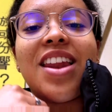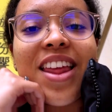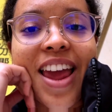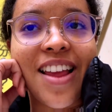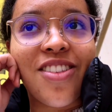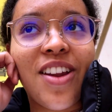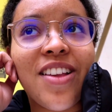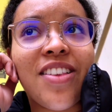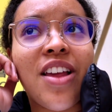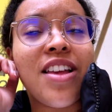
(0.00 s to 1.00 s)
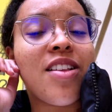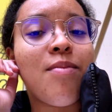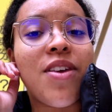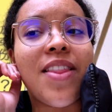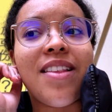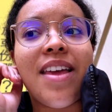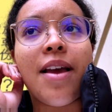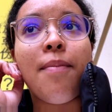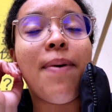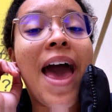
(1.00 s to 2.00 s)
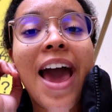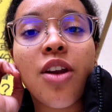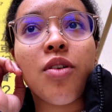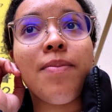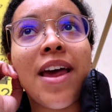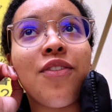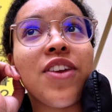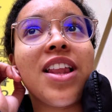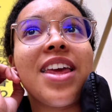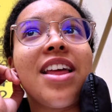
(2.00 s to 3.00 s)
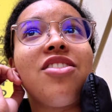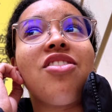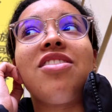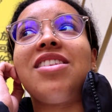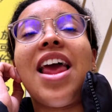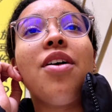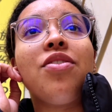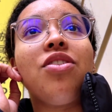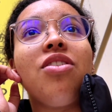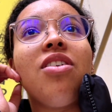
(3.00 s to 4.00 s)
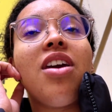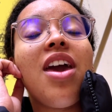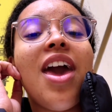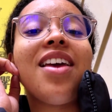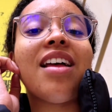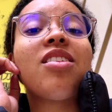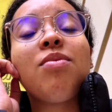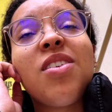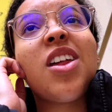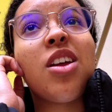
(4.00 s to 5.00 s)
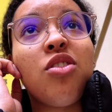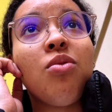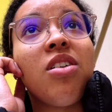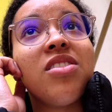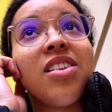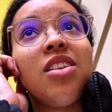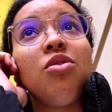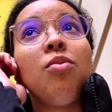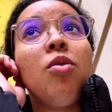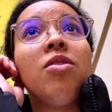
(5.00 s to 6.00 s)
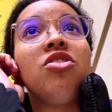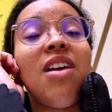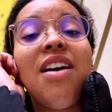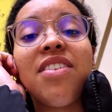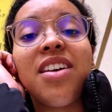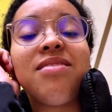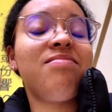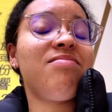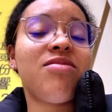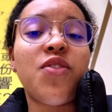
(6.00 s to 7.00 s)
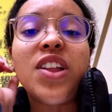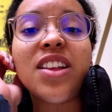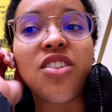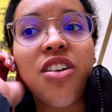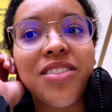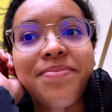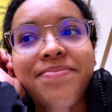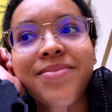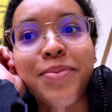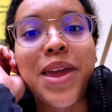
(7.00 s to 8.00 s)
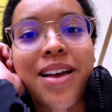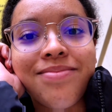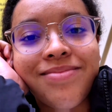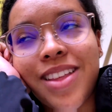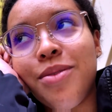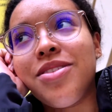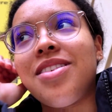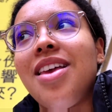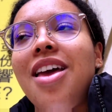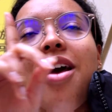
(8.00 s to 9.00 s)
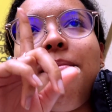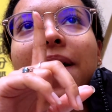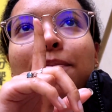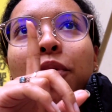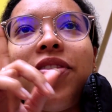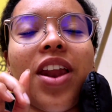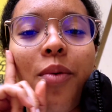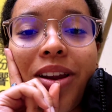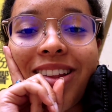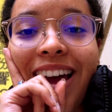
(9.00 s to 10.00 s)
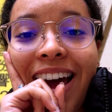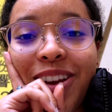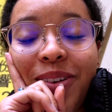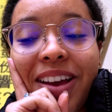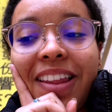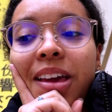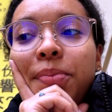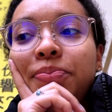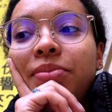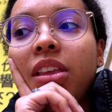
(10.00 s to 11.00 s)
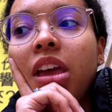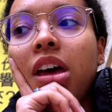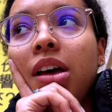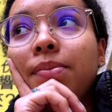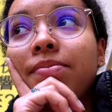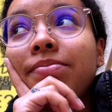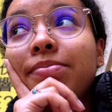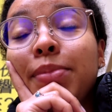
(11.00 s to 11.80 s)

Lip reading: then again, it's not necessarily something that's like bad or a bad feeling, it just tells you, hey, that's something that I do want, and the moment you have it, the feeling's gone. But yeah, that was my point that I wanted to add quickly. But